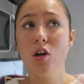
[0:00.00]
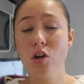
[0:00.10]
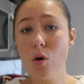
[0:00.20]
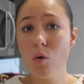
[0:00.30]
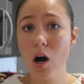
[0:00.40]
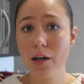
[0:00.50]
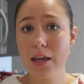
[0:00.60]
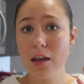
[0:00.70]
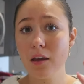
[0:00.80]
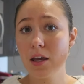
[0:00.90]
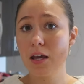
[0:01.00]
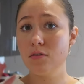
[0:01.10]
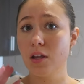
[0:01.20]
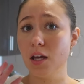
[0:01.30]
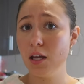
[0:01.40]
go walking,
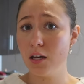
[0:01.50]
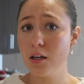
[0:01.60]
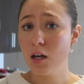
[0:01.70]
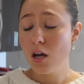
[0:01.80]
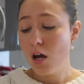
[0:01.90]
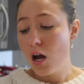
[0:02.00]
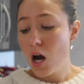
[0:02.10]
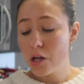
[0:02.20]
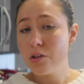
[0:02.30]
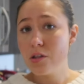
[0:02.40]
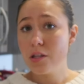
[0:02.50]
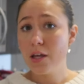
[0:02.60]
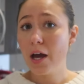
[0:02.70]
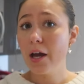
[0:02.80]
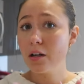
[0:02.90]
and then other than
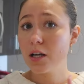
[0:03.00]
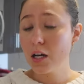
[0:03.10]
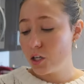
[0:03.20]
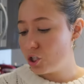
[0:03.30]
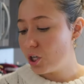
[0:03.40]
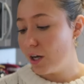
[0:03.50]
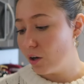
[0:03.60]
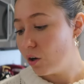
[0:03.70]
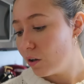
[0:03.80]
that, kind of chill.